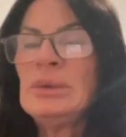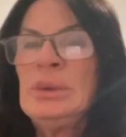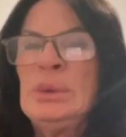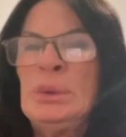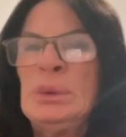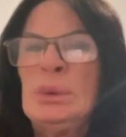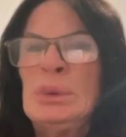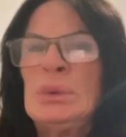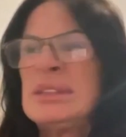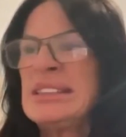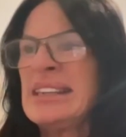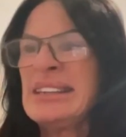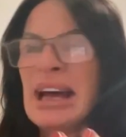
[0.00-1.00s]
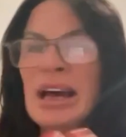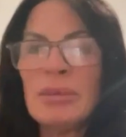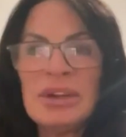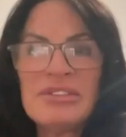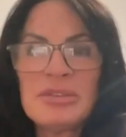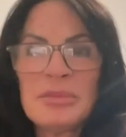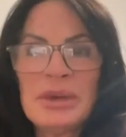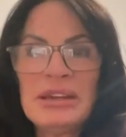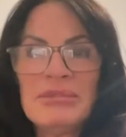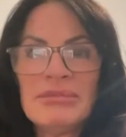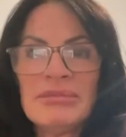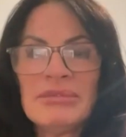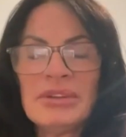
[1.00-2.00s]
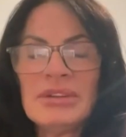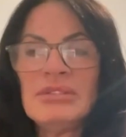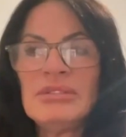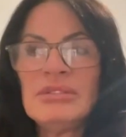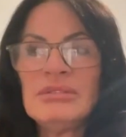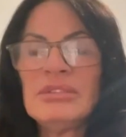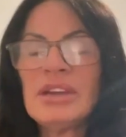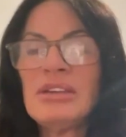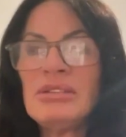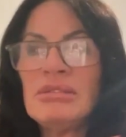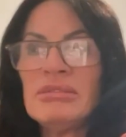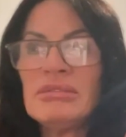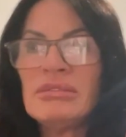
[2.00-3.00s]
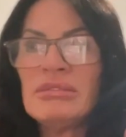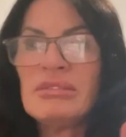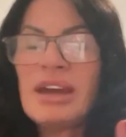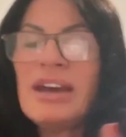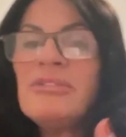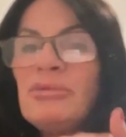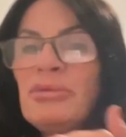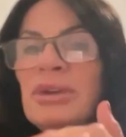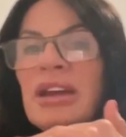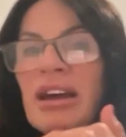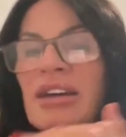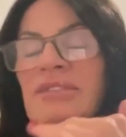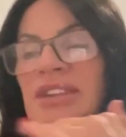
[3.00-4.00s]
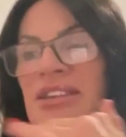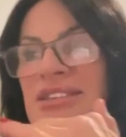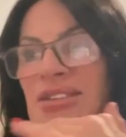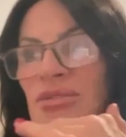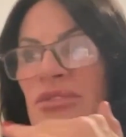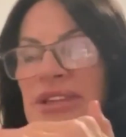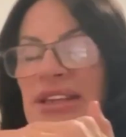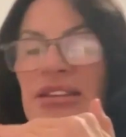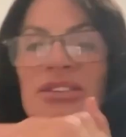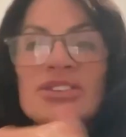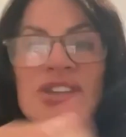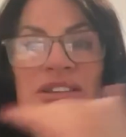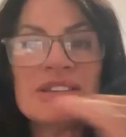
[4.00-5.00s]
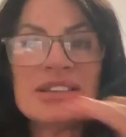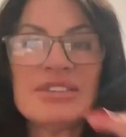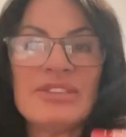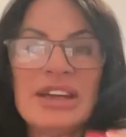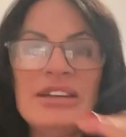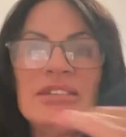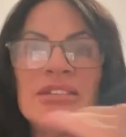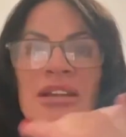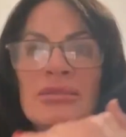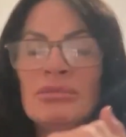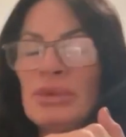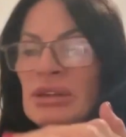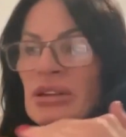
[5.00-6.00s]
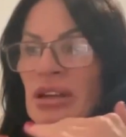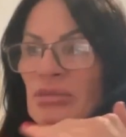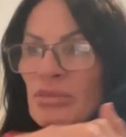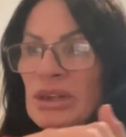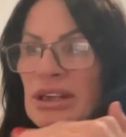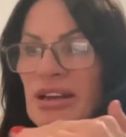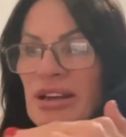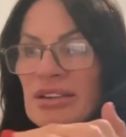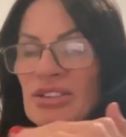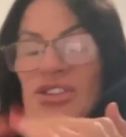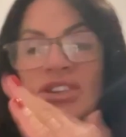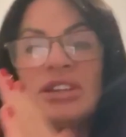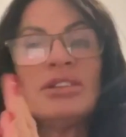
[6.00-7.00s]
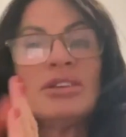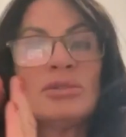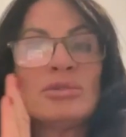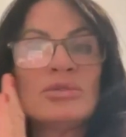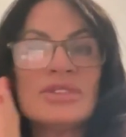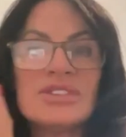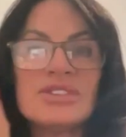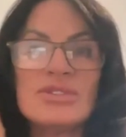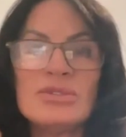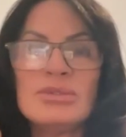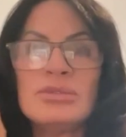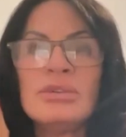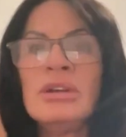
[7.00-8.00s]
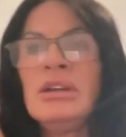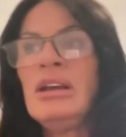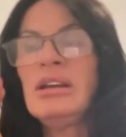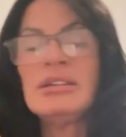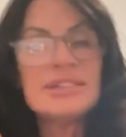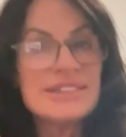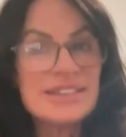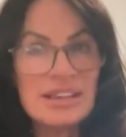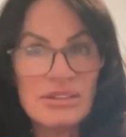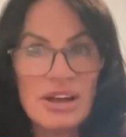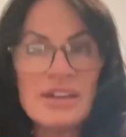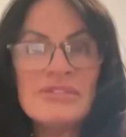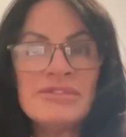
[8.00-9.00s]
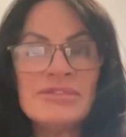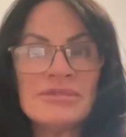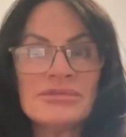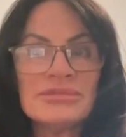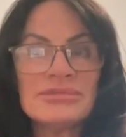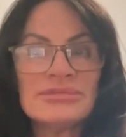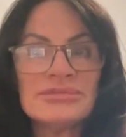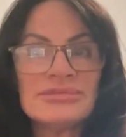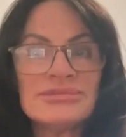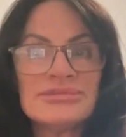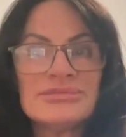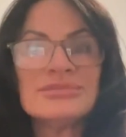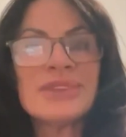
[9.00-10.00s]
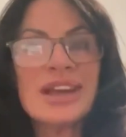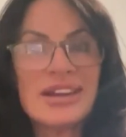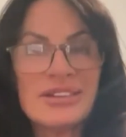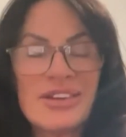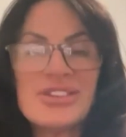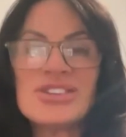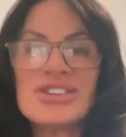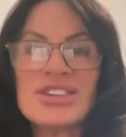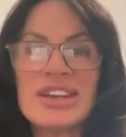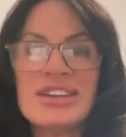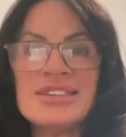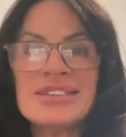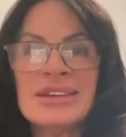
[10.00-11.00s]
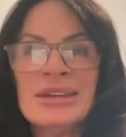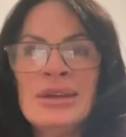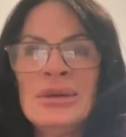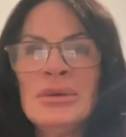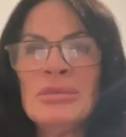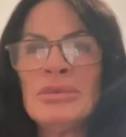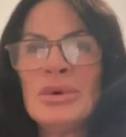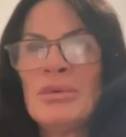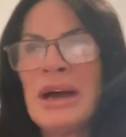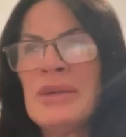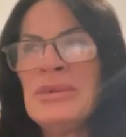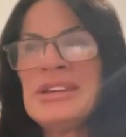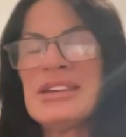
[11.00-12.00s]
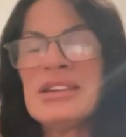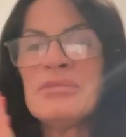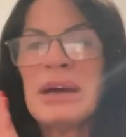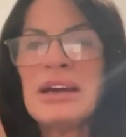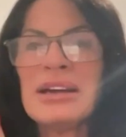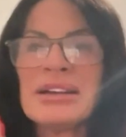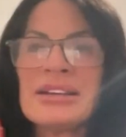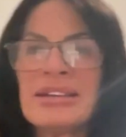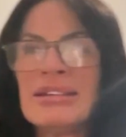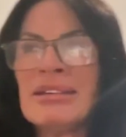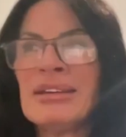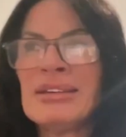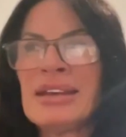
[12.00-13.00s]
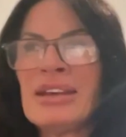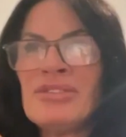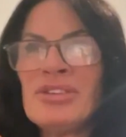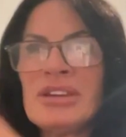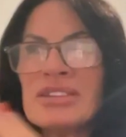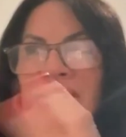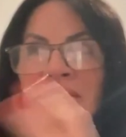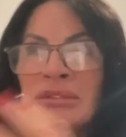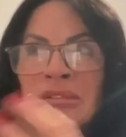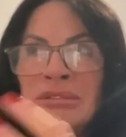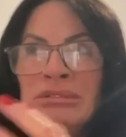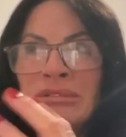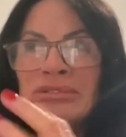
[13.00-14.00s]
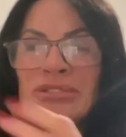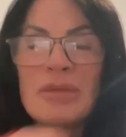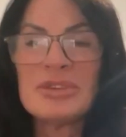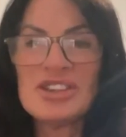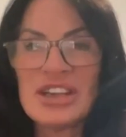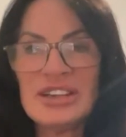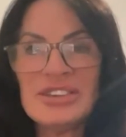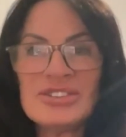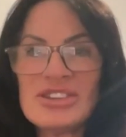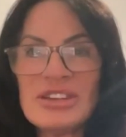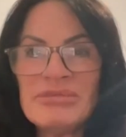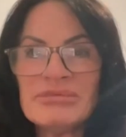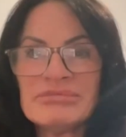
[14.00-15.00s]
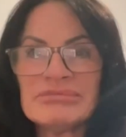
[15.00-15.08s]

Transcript: ooh, take that away from me. Now, if we have this God energy, the divine, when in one hand they're saying they go to love, and the other side, well, why would they come back and give you this rubbish energy?